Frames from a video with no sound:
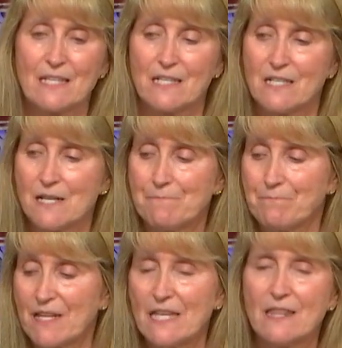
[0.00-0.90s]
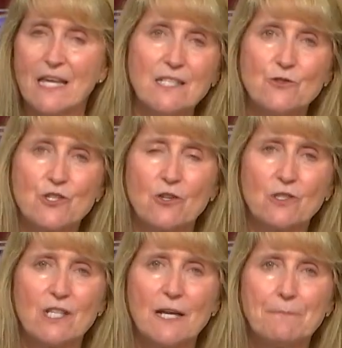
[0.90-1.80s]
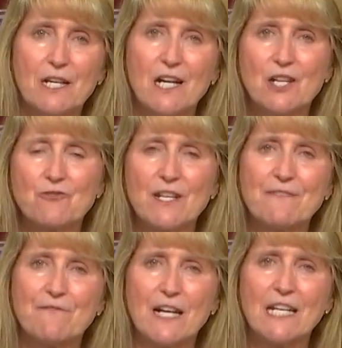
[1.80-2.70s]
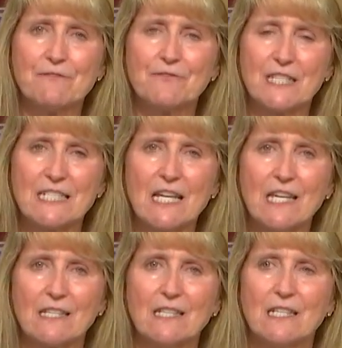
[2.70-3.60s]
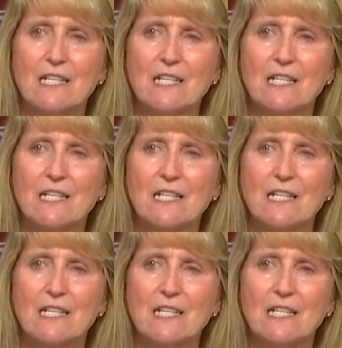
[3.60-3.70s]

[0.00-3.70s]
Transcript: And then you total up 105 for the day.